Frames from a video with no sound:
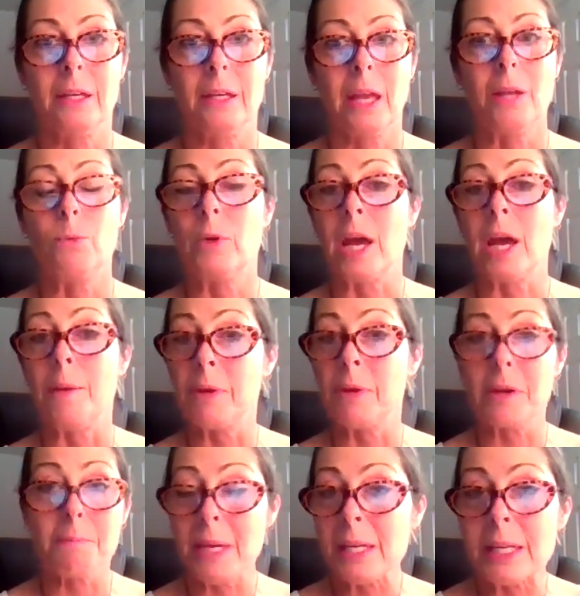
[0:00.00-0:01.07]
And when I'm
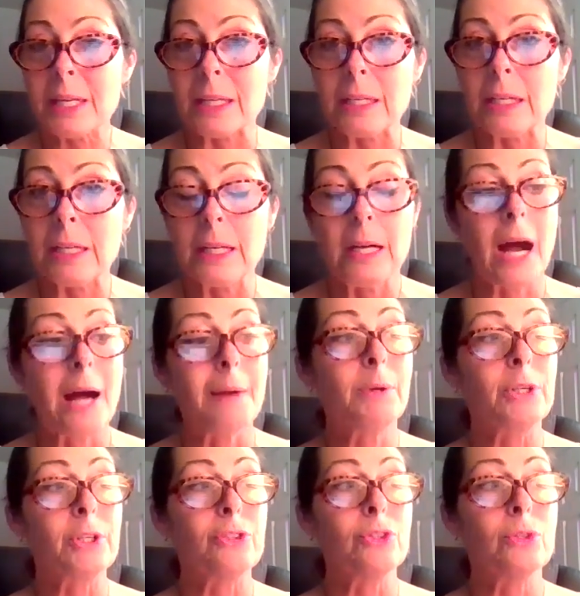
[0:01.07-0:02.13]
committed, I'm going
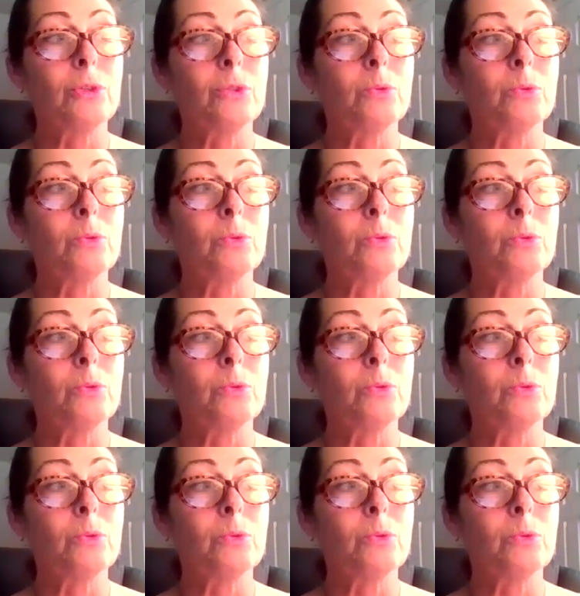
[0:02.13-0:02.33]
to do